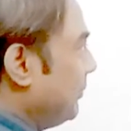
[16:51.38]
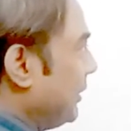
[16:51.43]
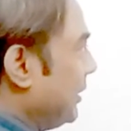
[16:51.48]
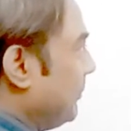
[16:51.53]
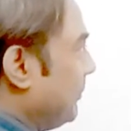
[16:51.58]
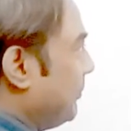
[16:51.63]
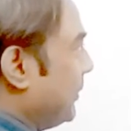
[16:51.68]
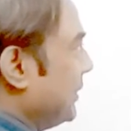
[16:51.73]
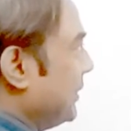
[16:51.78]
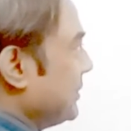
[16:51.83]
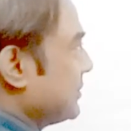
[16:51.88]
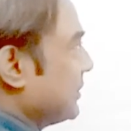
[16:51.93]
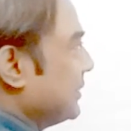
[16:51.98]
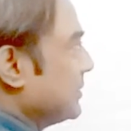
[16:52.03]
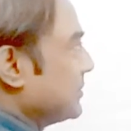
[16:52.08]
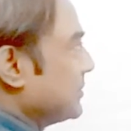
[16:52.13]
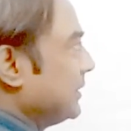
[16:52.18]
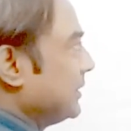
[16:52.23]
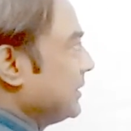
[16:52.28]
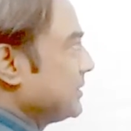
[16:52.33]
bullet points
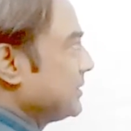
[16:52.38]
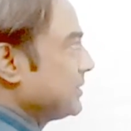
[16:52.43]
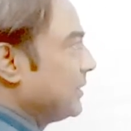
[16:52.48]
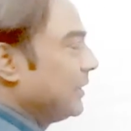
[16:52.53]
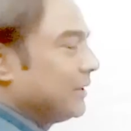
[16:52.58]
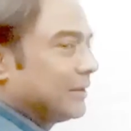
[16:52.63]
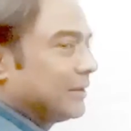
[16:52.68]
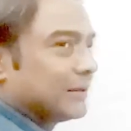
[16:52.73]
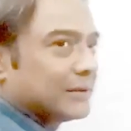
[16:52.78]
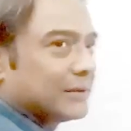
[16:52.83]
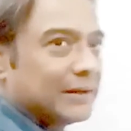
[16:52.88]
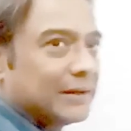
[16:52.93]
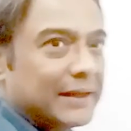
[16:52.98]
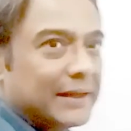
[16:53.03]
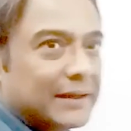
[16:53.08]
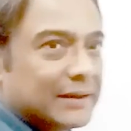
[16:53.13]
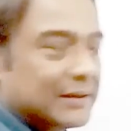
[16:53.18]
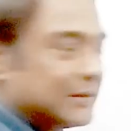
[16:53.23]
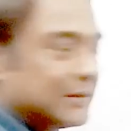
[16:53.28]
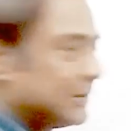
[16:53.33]
also. It is not
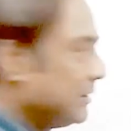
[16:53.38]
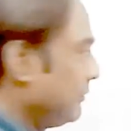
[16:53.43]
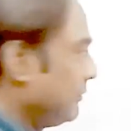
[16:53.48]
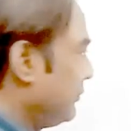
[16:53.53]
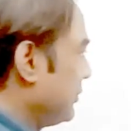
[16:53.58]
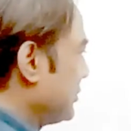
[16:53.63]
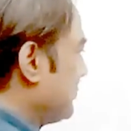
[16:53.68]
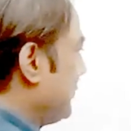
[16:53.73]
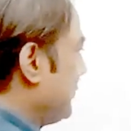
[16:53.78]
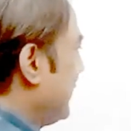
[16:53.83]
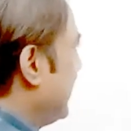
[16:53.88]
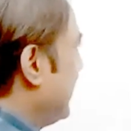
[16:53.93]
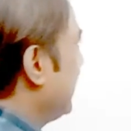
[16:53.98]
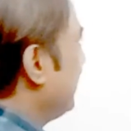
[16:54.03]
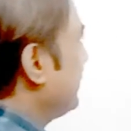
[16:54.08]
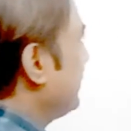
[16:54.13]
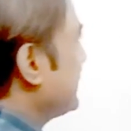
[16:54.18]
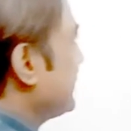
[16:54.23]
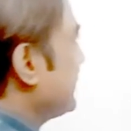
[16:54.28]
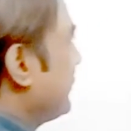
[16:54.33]
like the first
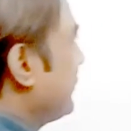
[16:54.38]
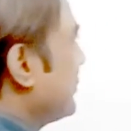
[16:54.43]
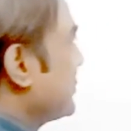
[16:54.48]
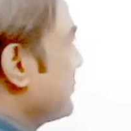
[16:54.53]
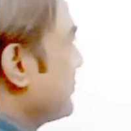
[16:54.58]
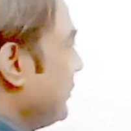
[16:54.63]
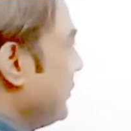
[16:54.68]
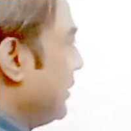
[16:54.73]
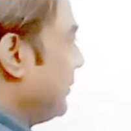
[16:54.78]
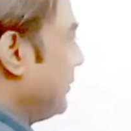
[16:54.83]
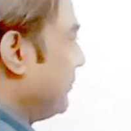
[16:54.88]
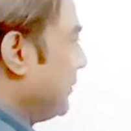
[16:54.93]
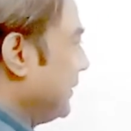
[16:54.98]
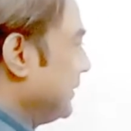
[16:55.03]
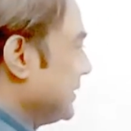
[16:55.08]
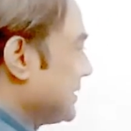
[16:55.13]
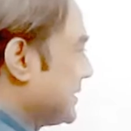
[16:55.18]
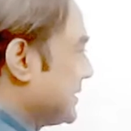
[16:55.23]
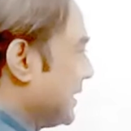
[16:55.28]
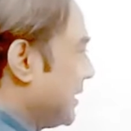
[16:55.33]
paragraph is the first bullet point,
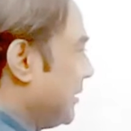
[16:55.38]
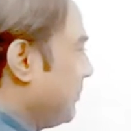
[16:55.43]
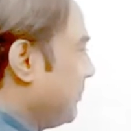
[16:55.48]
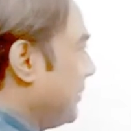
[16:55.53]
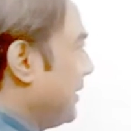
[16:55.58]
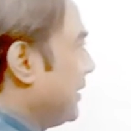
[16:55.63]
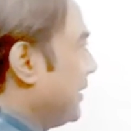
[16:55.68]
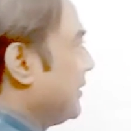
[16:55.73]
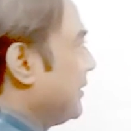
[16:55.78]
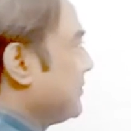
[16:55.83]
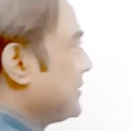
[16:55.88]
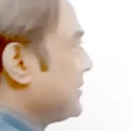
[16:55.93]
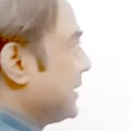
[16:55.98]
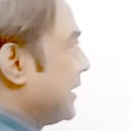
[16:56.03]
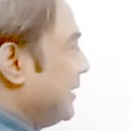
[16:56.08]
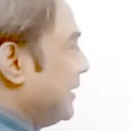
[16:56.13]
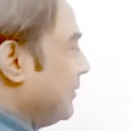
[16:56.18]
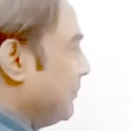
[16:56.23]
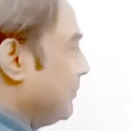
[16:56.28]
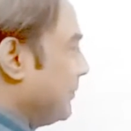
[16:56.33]
the second paragraph,
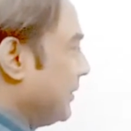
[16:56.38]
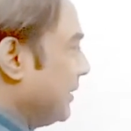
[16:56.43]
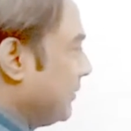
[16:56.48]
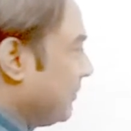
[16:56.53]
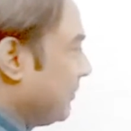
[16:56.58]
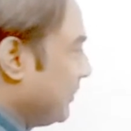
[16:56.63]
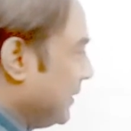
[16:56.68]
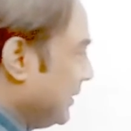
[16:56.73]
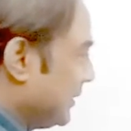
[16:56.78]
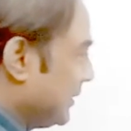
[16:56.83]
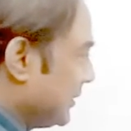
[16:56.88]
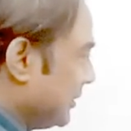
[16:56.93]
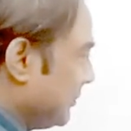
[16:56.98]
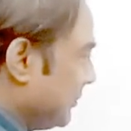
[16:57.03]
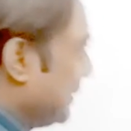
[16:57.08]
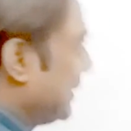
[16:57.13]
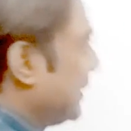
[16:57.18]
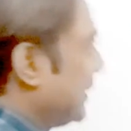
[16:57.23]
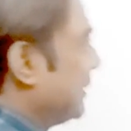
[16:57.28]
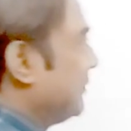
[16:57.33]
second bullet point,
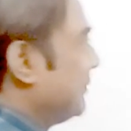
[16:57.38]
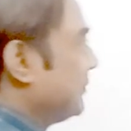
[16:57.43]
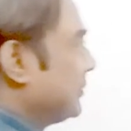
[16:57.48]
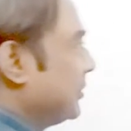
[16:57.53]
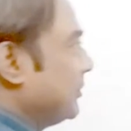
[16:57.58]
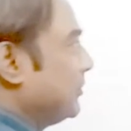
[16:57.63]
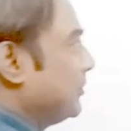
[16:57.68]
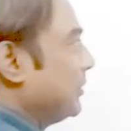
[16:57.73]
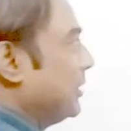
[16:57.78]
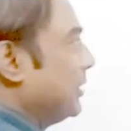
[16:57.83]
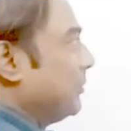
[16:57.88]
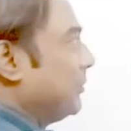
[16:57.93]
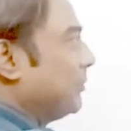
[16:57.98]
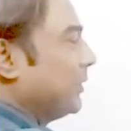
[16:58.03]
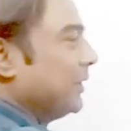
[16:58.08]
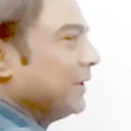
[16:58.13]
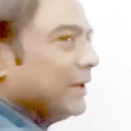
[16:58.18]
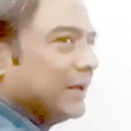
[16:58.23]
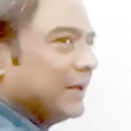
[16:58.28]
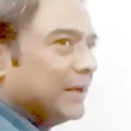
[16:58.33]
third paragraph, third bullet
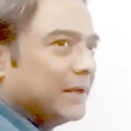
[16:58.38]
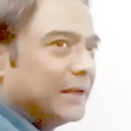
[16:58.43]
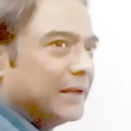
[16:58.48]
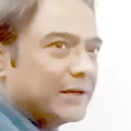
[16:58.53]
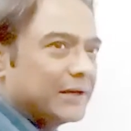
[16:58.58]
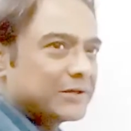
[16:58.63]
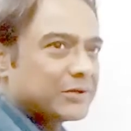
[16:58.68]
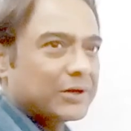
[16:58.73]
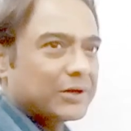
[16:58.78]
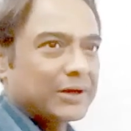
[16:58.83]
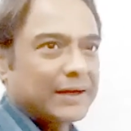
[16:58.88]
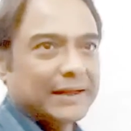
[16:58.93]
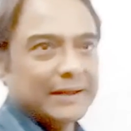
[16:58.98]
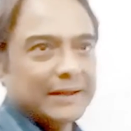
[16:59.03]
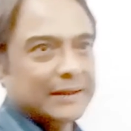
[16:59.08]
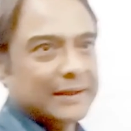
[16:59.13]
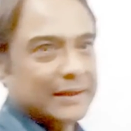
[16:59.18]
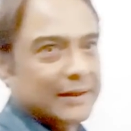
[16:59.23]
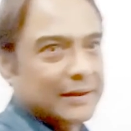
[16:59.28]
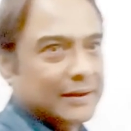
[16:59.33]
point. It is not like
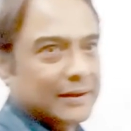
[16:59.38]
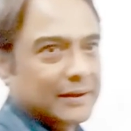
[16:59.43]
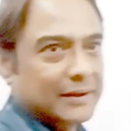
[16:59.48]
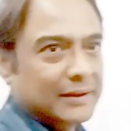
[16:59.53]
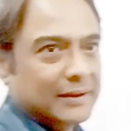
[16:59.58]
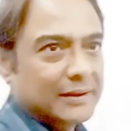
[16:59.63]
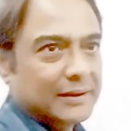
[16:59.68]
that.